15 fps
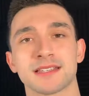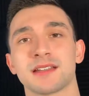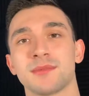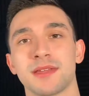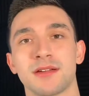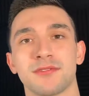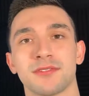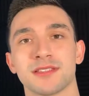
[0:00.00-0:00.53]
gonna
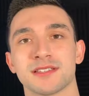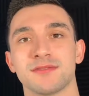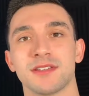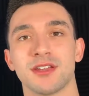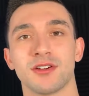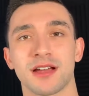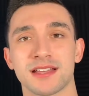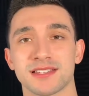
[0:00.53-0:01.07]
be it for this
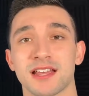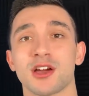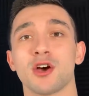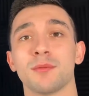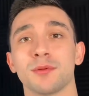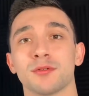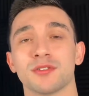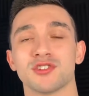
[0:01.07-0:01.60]
video, guys. I
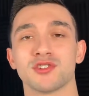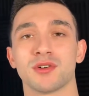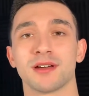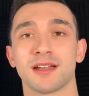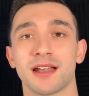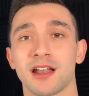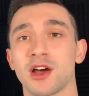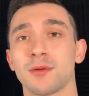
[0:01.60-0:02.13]
hope you enjoyed
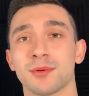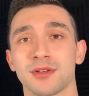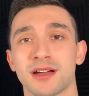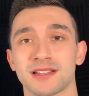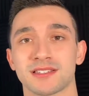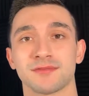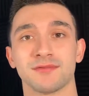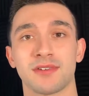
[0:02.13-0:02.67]
and I hope you
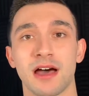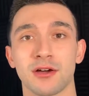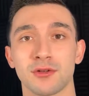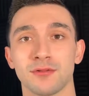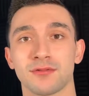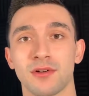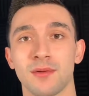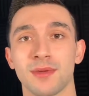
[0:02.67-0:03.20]
got some
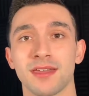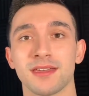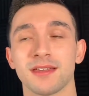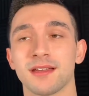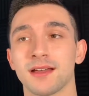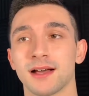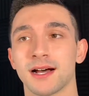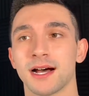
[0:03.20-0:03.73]
value from it.
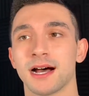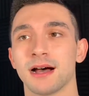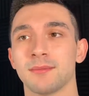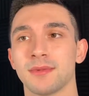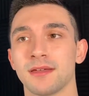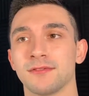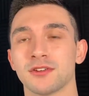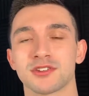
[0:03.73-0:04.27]

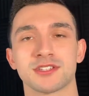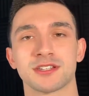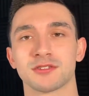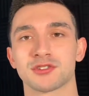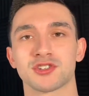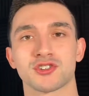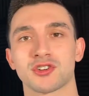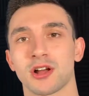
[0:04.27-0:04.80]
If you're still
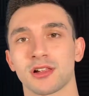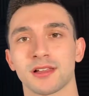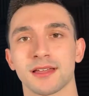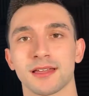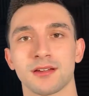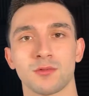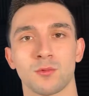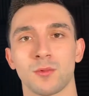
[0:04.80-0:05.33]

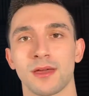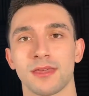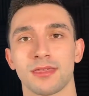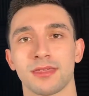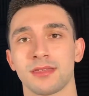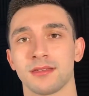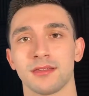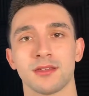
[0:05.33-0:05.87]
struggling
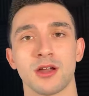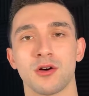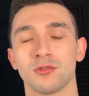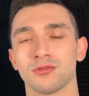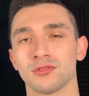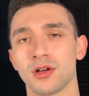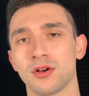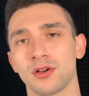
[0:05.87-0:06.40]
with,
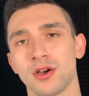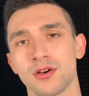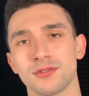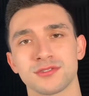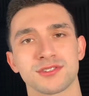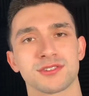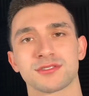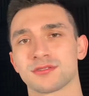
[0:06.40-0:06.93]

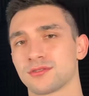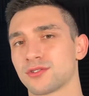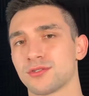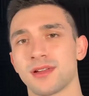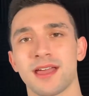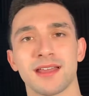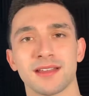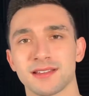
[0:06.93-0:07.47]
logos,
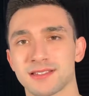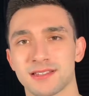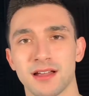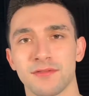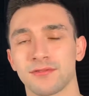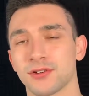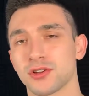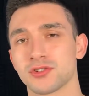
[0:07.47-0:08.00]
creating
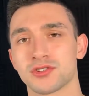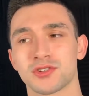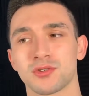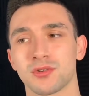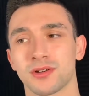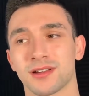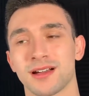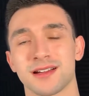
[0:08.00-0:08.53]
stuff for your
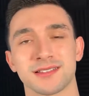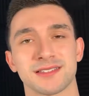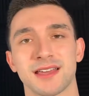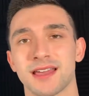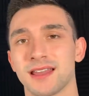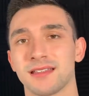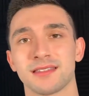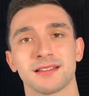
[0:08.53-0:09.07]
store,
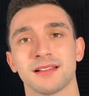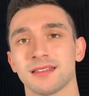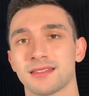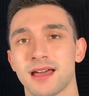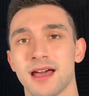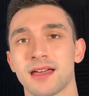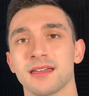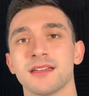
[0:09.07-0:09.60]
content, anything like
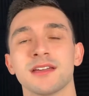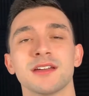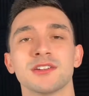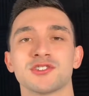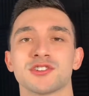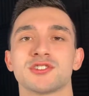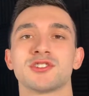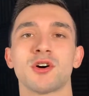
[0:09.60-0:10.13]
that,
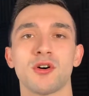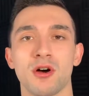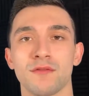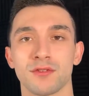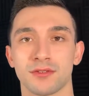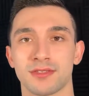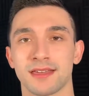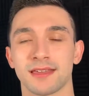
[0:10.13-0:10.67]
just don't
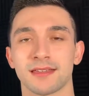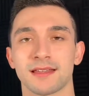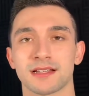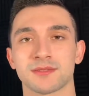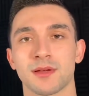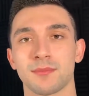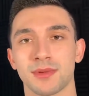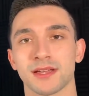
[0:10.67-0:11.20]
overthink it.
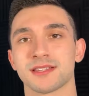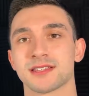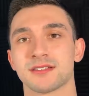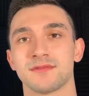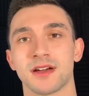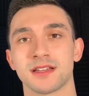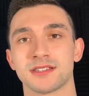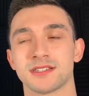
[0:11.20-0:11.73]
That's my biggest
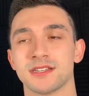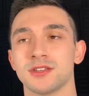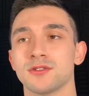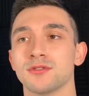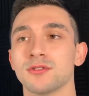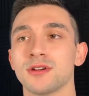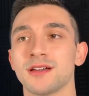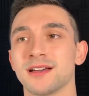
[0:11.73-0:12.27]
advice to
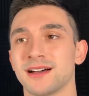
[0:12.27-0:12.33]
you.